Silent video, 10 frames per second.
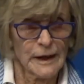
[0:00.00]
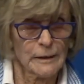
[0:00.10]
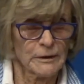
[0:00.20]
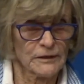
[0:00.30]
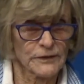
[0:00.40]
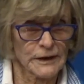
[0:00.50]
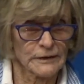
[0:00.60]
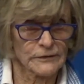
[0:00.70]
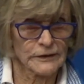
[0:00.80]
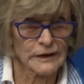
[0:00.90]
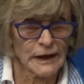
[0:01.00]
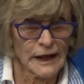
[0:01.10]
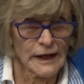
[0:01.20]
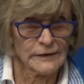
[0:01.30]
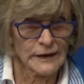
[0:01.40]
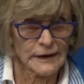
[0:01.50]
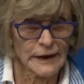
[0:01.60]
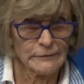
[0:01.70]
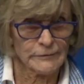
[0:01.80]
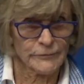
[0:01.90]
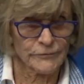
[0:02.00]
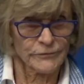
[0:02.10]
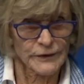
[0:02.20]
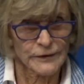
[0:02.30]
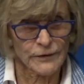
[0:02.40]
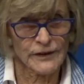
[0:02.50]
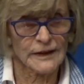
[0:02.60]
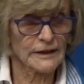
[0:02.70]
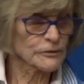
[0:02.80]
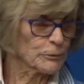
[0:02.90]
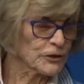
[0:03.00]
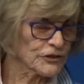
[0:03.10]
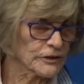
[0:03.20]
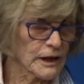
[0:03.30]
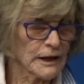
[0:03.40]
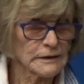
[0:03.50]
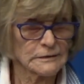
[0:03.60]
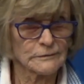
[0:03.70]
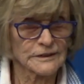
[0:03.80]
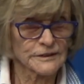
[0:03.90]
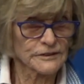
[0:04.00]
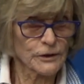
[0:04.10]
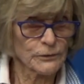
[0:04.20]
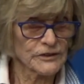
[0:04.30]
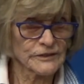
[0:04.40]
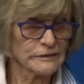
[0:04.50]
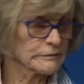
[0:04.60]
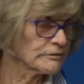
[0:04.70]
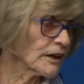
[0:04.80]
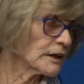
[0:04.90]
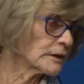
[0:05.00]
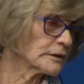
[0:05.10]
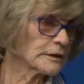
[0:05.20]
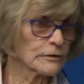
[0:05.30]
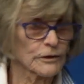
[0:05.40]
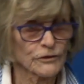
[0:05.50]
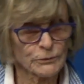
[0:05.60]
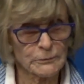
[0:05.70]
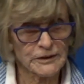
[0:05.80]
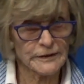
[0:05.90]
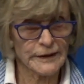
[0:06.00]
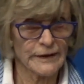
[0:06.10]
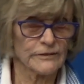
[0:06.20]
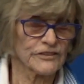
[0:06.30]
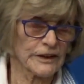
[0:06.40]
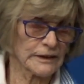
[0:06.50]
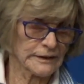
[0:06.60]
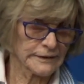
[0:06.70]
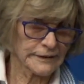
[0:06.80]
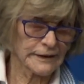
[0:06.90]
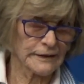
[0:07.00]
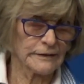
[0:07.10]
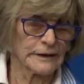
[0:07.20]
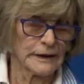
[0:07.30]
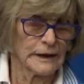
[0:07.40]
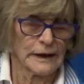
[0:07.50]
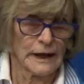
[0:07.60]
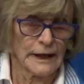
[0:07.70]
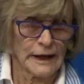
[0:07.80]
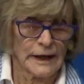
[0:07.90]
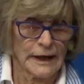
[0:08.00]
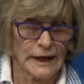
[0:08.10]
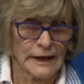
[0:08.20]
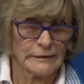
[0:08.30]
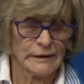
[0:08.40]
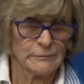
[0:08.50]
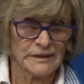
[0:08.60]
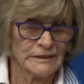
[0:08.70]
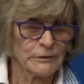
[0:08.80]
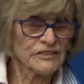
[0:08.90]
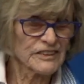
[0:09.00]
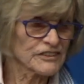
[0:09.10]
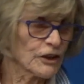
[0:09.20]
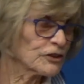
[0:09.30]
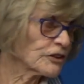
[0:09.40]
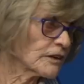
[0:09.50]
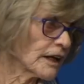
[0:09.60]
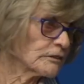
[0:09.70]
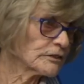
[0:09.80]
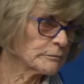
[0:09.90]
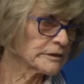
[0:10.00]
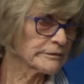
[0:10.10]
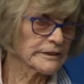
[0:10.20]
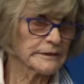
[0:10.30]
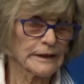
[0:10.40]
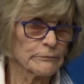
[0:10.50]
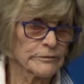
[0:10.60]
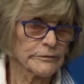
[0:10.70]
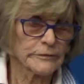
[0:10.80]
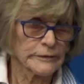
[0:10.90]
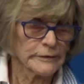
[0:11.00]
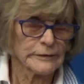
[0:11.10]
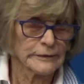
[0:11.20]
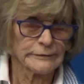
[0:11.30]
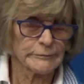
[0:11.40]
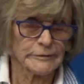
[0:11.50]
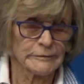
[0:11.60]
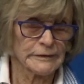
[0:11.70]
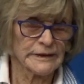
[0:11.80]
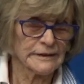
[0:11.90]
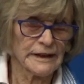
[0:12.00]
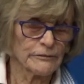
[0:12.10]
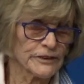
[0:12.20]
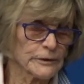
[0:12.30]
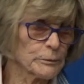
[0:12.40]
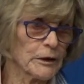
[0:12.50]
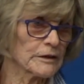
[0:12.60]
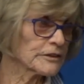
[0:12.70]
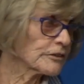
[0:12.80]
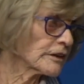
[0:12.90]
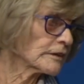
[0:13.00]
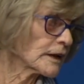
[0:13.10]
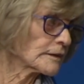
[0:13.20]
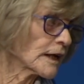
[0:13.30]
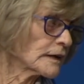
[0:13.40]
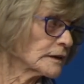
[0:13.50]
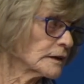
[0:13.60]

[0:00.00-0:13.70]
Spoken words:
about things, and they, you know, they liked sports a lot, which is always fun. You know, go swimming together, sailing together. Mm-hmm. And, I mean, it wasn't a social life. I mean, they didn't have dinner parties or anything like that.